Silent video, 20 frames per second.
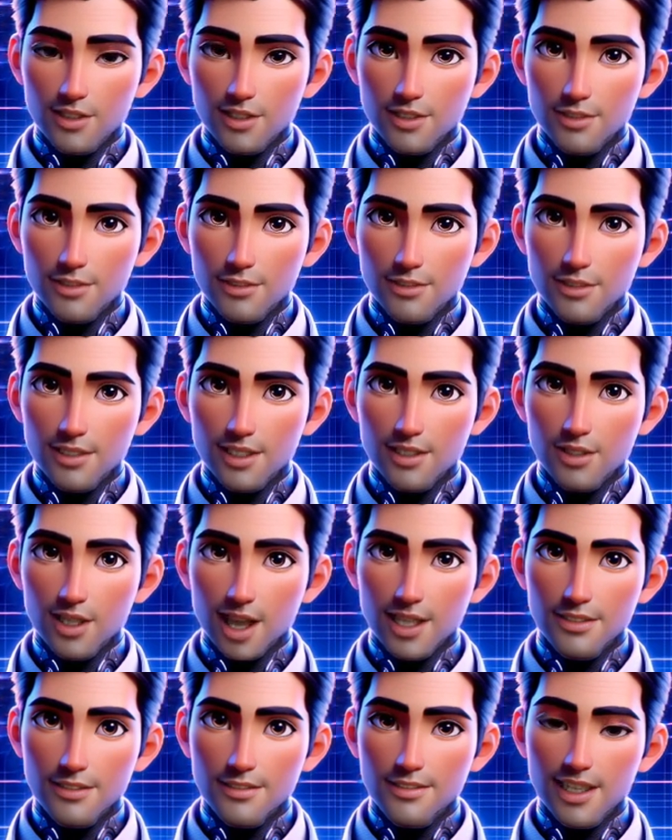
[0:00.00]
If you'd like
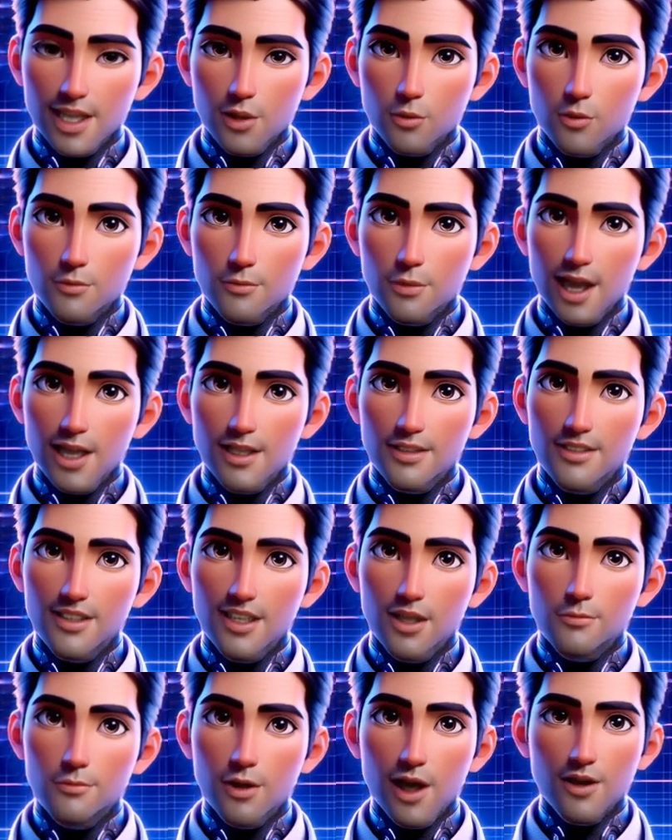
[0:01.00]
more information about
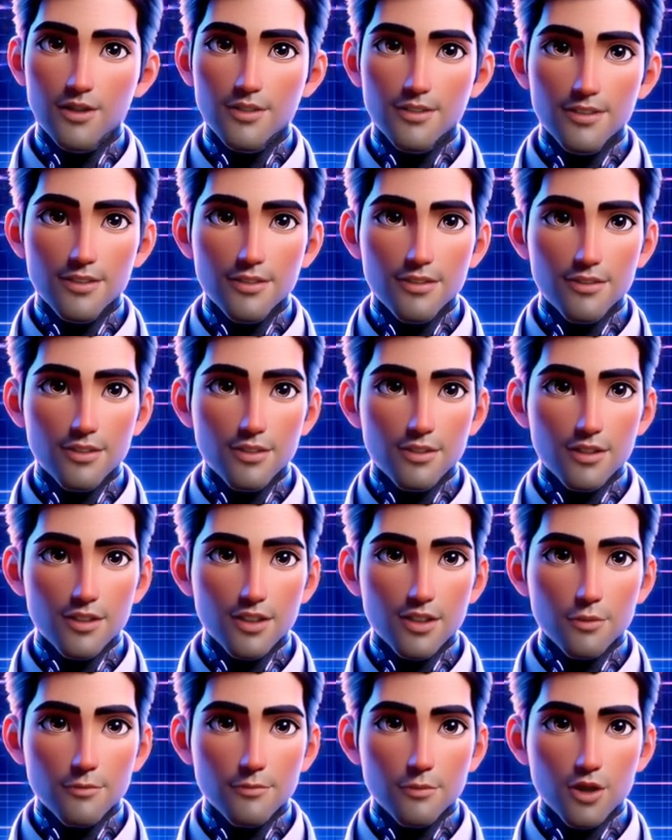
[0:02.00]
what should be included in an
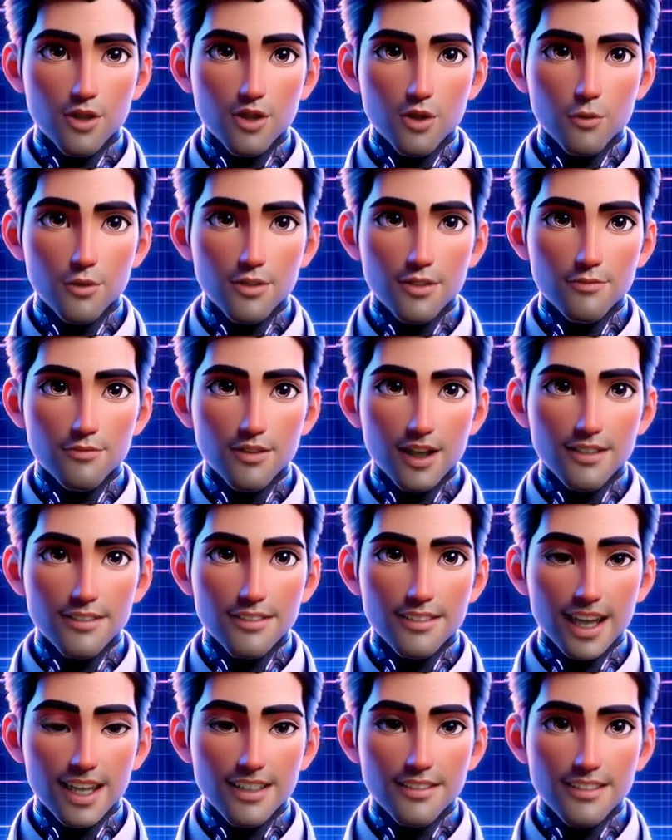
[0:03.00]
executive summary,
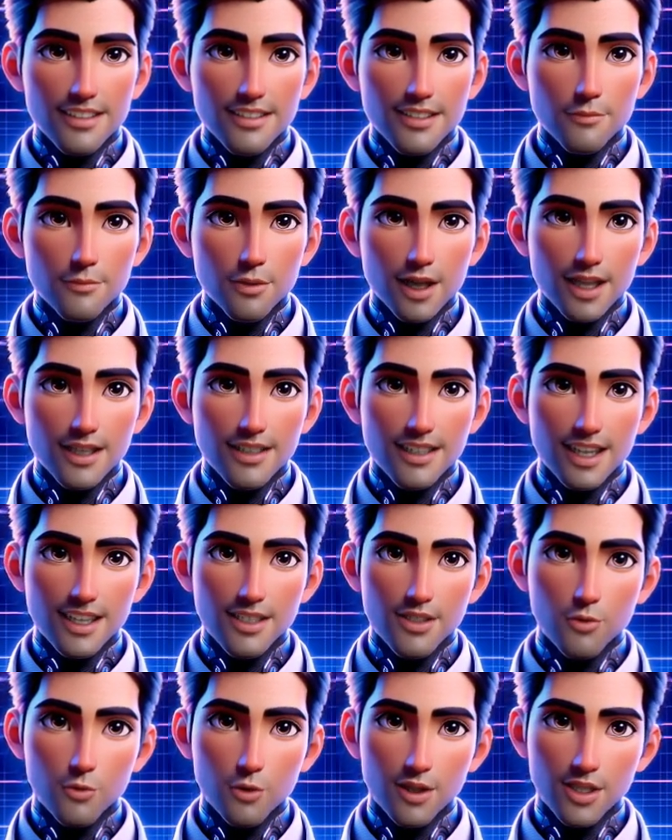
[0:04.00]
you can ask,
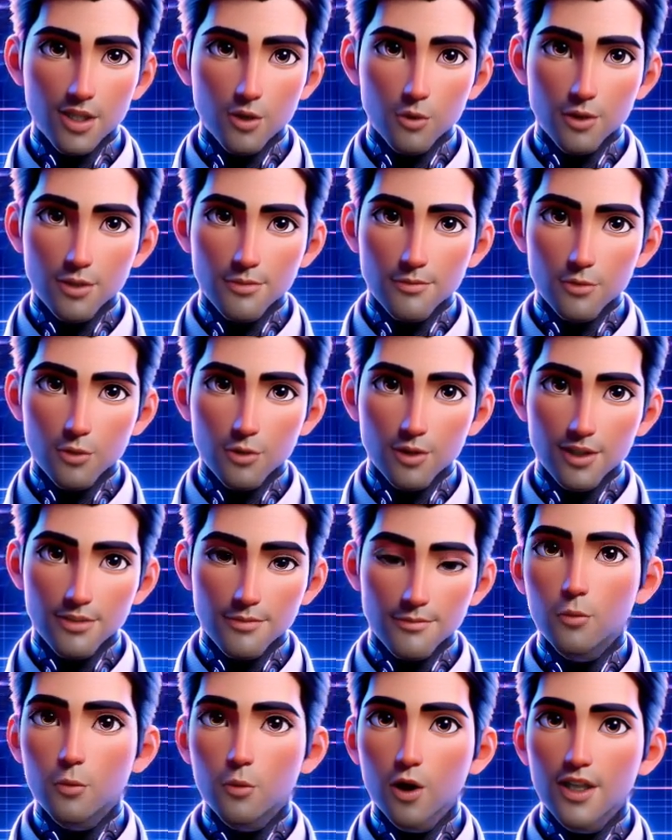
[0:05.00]
what should
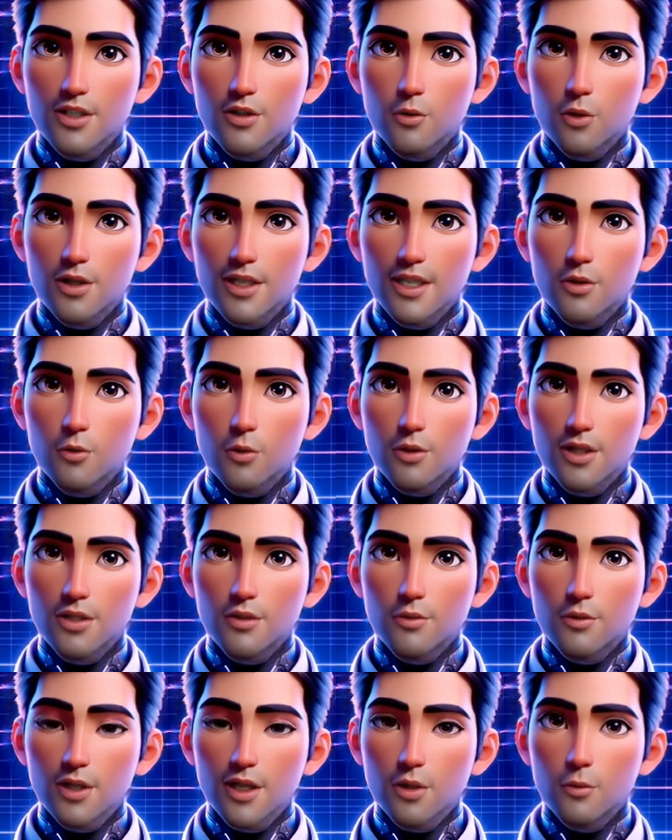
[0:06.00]
be included in an
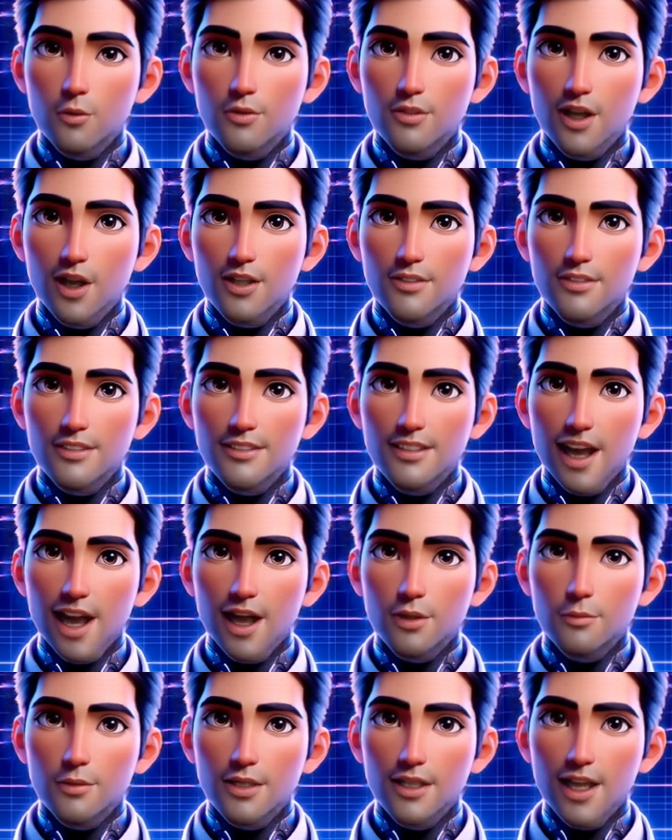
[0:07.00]
executive summary for a
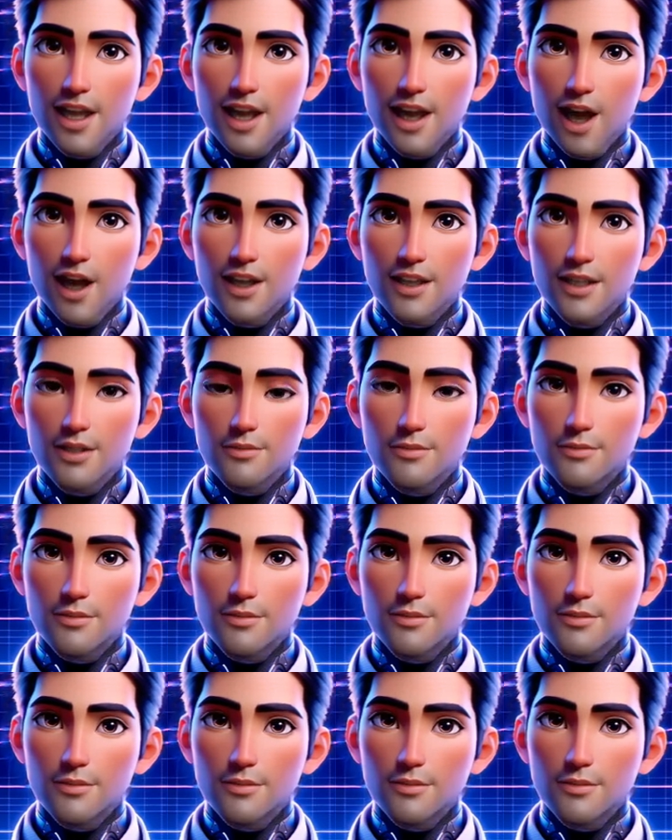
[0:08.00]
business case?